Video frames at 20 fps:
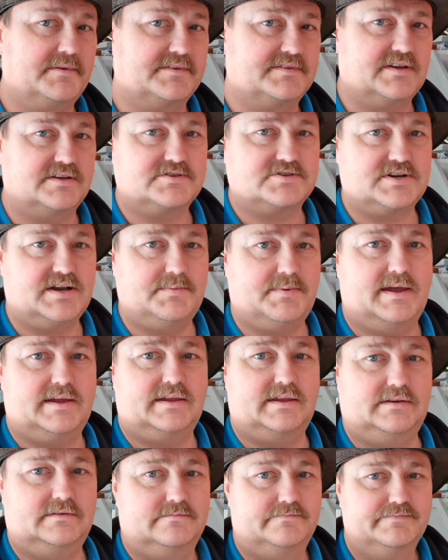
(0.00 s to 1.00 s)
wants to go straight
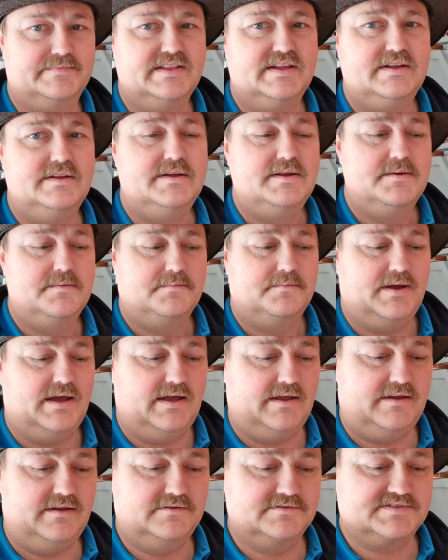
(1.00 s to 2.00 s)
back in.
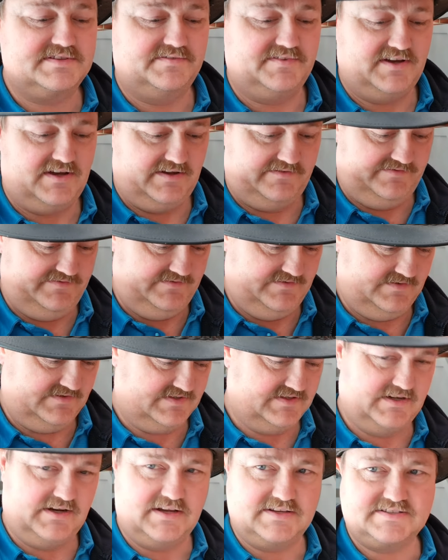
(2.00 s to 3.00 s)
But he'll survive.
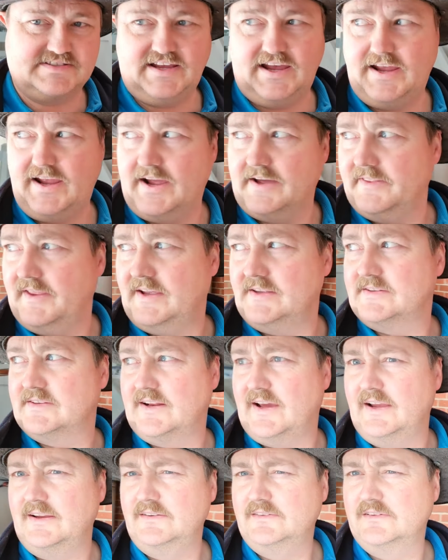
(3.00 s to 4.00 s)
It's a nice day out there
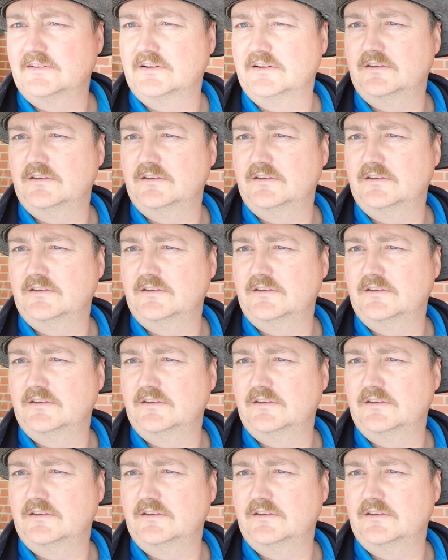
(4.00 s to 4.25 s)
today.